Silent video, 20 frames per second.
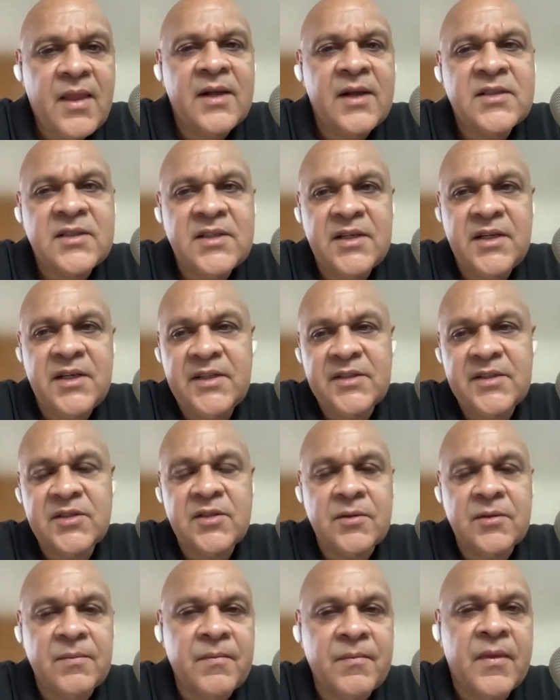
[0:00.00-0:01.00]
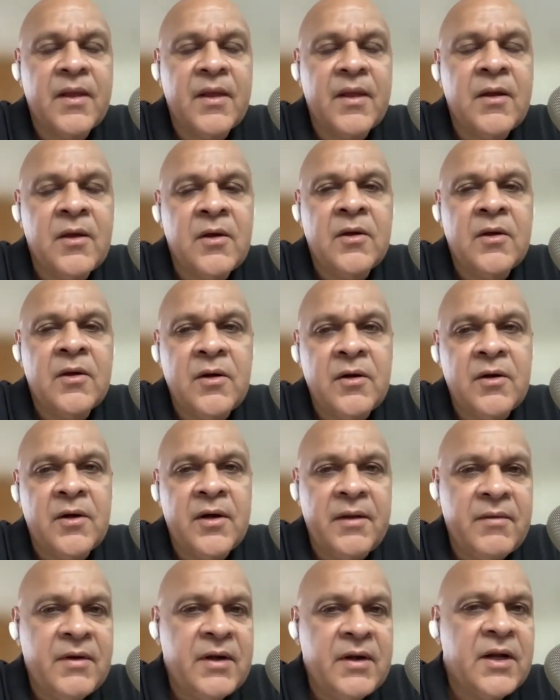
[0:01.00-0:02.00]
cities or
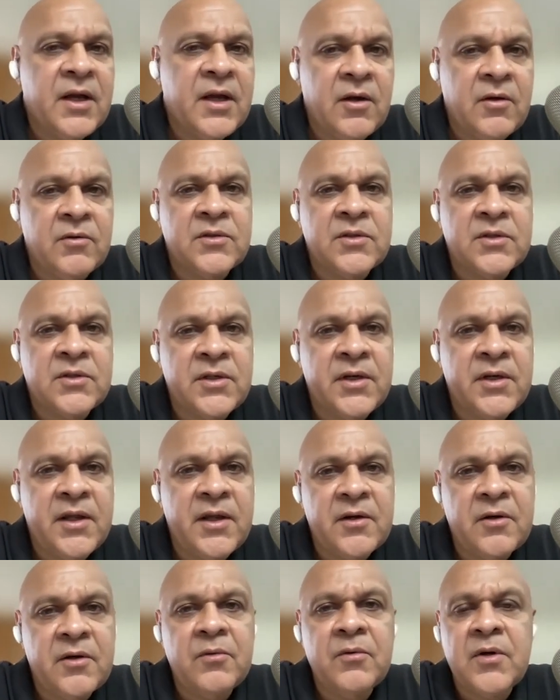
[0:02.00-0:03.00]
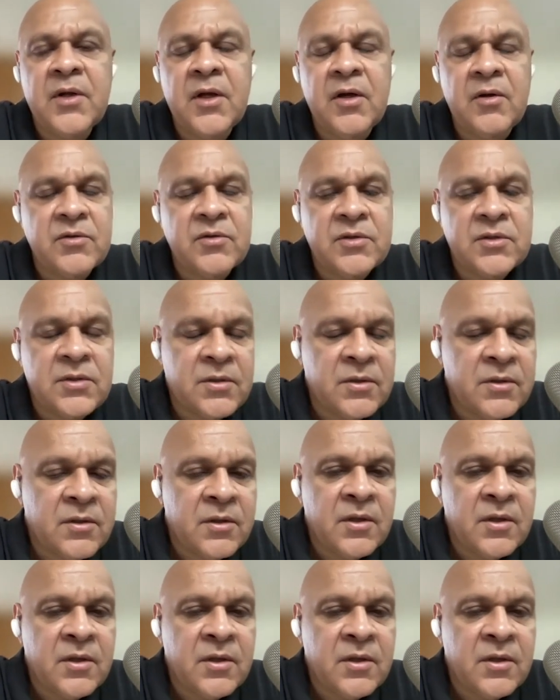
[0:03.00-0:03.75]
even towns, tier 2 towns.